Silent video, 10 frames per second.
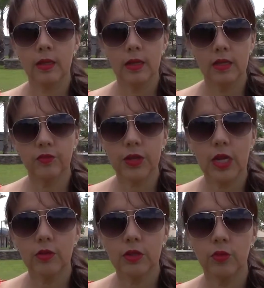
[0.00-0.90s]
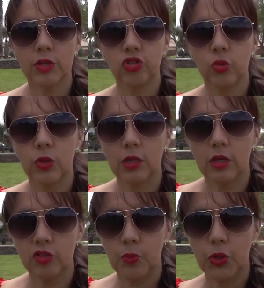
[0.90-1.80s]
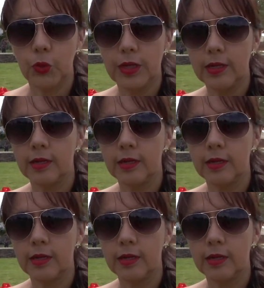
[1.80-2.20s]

Let's find out the direction where the air is blowing.